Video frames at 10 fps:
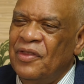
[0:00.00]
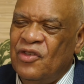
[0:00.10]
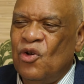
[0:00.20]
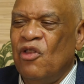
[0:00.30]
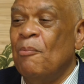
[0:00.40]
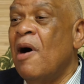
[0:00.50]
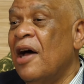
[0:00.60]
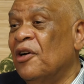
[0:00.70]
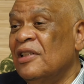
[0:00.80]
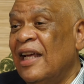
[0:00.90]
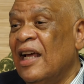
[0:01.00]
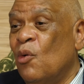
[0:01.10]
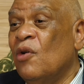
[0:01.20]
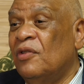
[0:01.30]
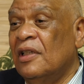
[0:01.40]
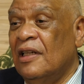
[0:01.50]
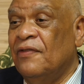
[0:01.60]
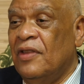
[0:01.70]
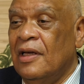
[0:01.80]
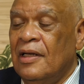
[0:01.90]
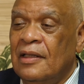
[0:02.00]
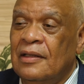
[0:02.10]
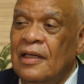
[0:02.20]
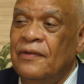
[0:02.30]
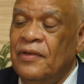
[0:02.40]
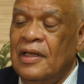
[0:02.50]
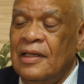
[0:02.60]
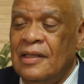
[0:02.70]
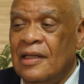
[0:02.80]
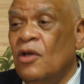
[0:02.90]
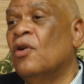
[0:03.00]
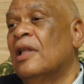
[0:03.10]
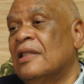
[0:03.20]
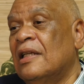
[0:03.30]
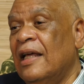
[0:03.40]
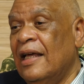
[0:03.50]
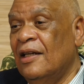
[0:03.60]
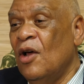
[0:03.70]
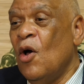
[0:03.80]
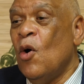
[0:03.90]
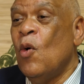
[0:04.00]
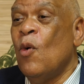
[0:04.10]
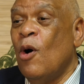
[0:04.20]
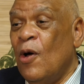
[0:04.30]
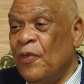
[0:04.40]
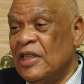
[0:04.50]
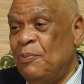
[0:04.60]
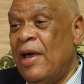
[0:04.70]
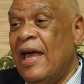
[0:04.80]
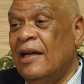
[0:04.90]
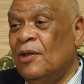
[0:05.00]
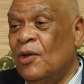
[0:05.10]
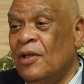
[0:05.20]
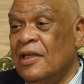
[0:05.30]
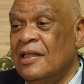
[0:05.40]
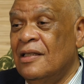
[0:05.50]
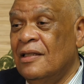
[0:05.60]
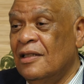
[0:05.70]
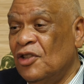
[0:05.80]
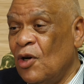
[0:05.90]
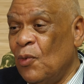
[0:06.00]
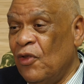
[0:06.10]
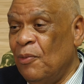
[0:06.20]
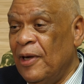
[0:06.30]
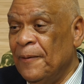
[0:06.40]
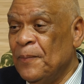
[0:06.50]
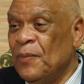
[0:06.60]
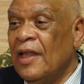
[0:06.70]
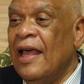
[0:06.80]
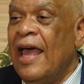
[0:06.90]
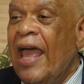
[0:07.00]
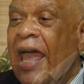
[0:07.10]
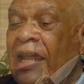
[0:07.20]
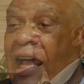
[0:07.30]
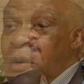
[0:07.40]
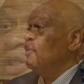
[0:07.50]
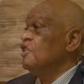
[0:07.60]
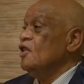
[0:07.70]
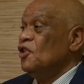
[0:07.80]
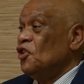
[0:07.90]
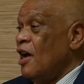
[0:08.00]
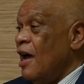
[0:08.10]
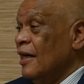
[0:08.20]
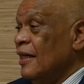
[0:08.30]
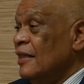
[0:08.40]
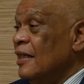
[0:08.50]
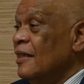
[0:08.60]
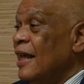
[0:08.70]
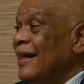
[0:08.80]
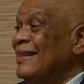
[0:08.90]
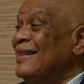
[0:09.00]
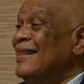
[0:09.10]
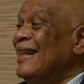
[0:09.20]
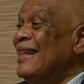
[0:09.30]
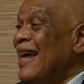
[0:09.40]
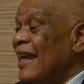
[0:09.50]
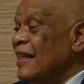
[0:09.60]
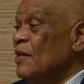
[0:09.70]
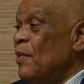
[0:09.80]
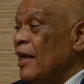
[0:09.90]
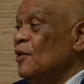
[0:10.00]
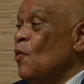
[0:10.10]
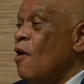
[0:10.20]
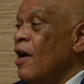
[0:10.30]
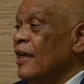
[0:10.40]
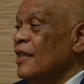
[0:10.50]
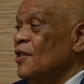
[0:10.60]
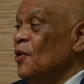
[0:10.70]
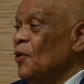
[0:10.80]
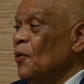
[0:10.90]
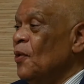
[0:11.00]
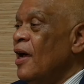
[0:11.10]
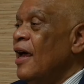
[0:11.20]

sort of the modern day equivalent of the Ku Klux Klan, who were on this panel on this show with me. And I was in shock. I did not expect to walk into